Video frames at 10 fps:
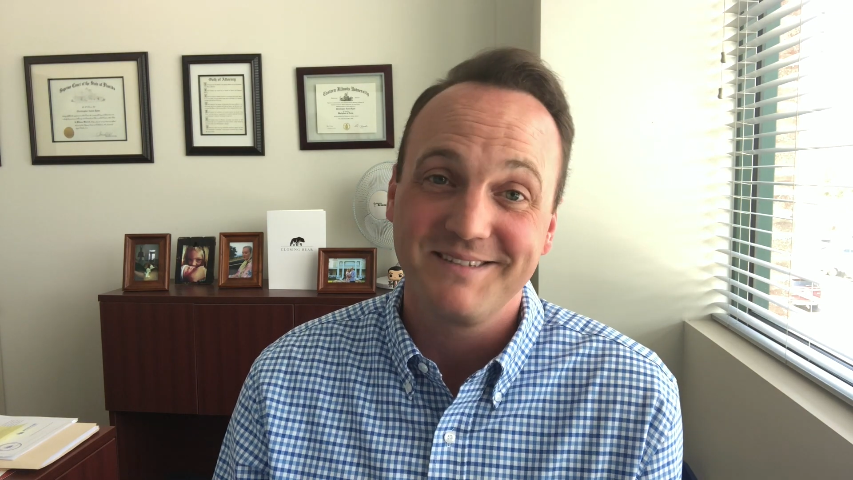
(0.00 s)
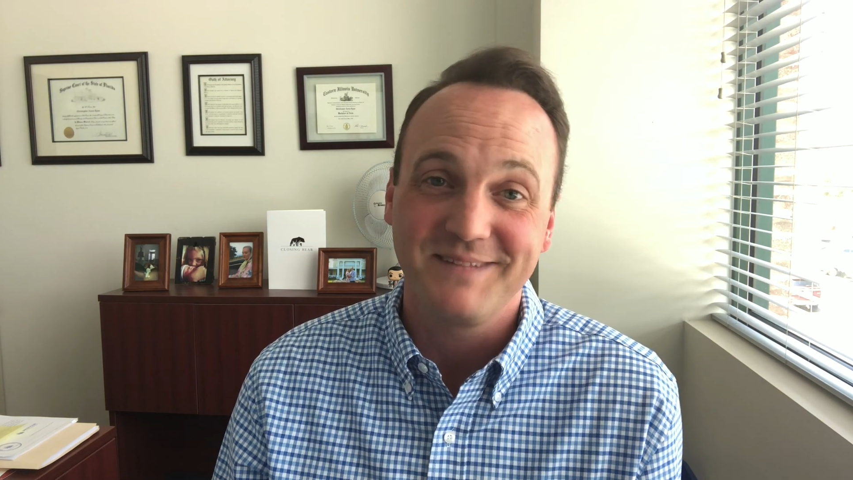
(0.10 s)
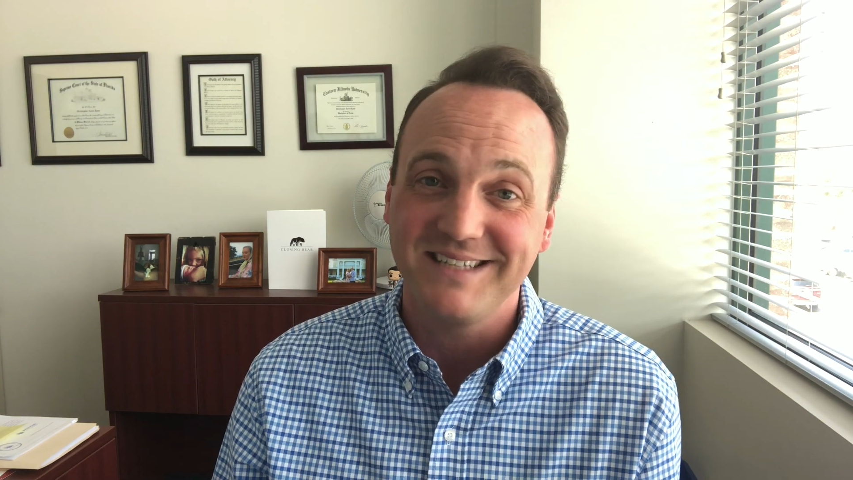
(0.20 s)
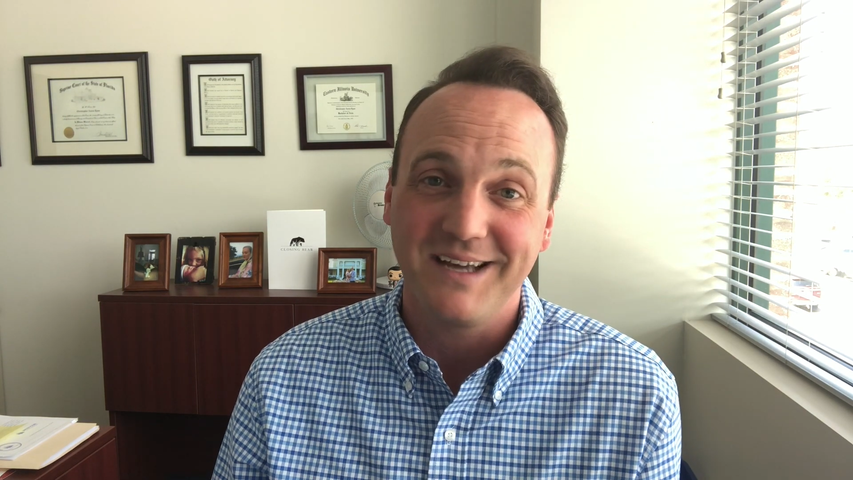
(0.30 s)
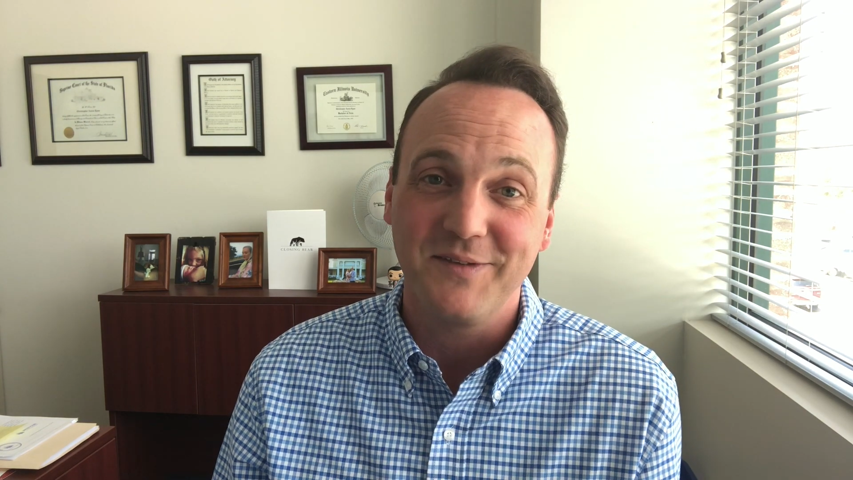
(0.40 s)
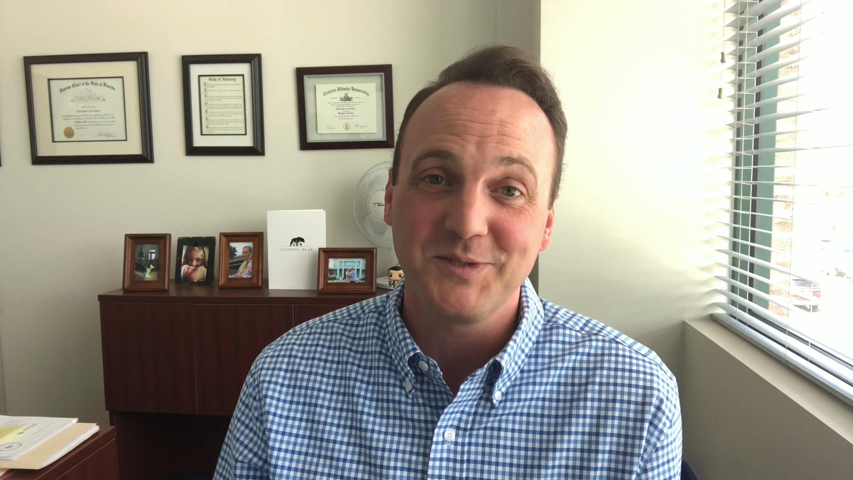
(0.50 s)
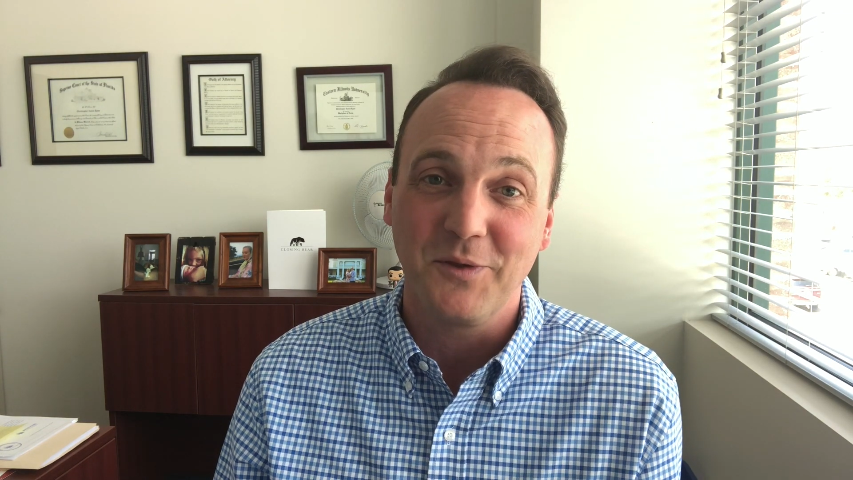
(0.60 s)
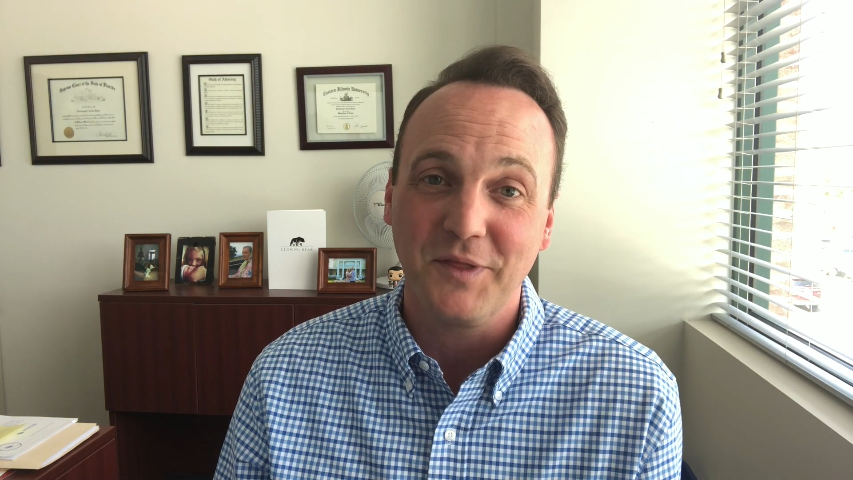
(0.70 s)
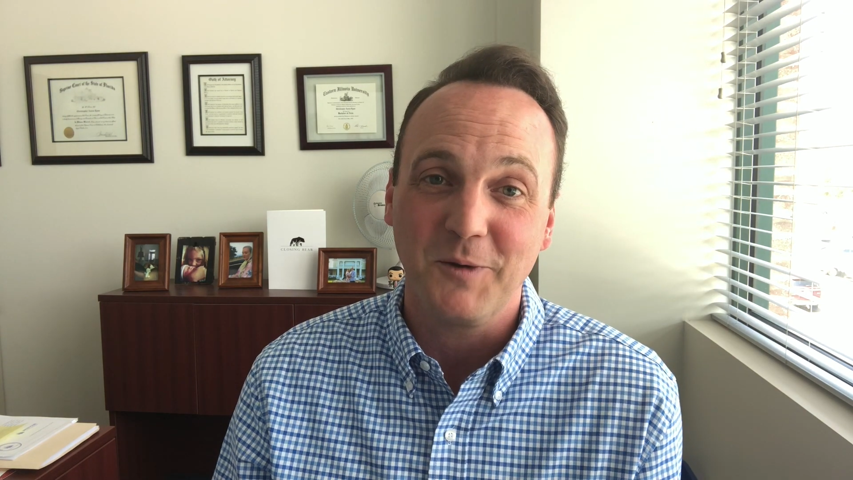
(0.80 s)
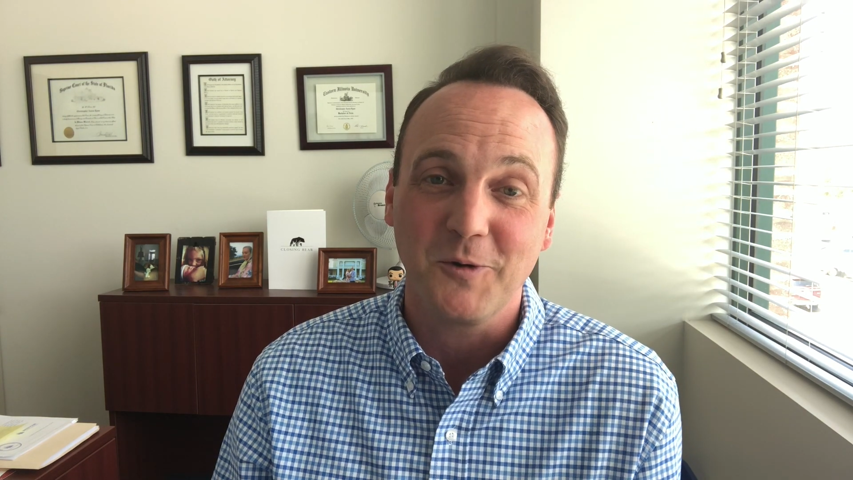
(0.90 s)
That's how this whole
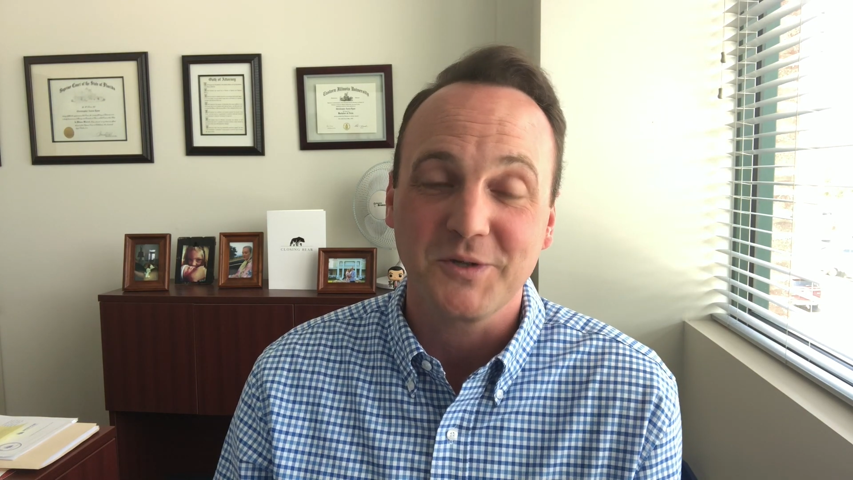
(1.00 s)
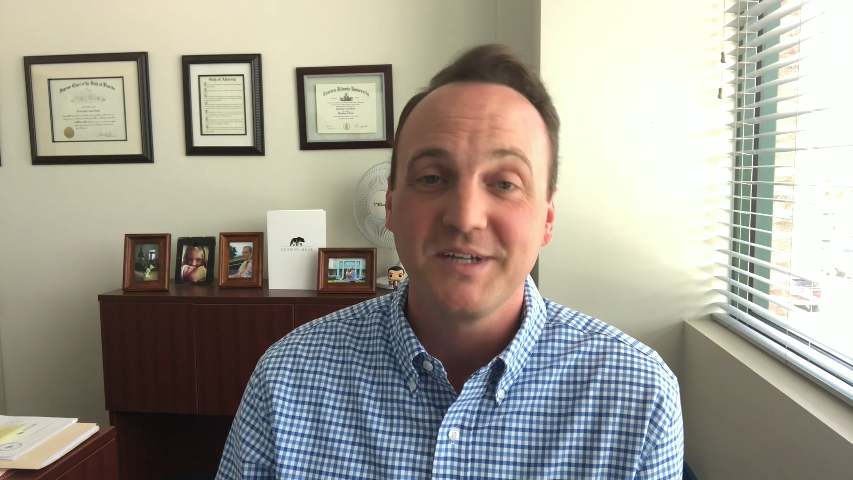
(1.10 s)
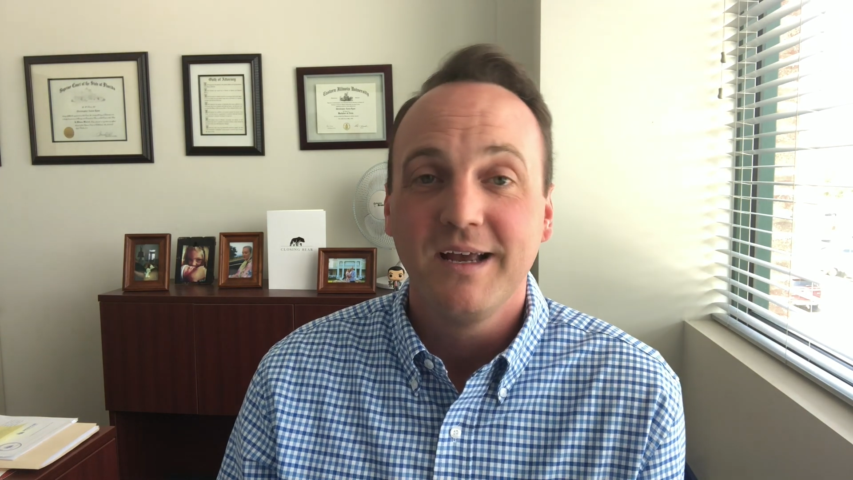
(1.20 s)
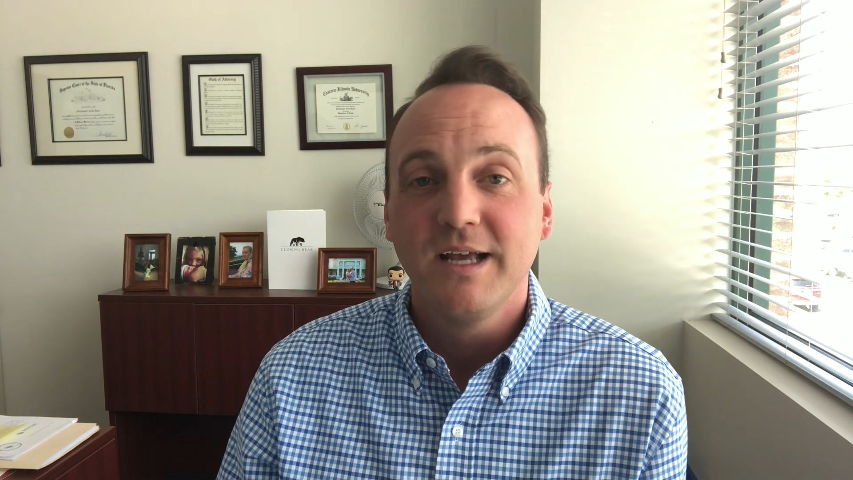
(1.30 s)
thing works.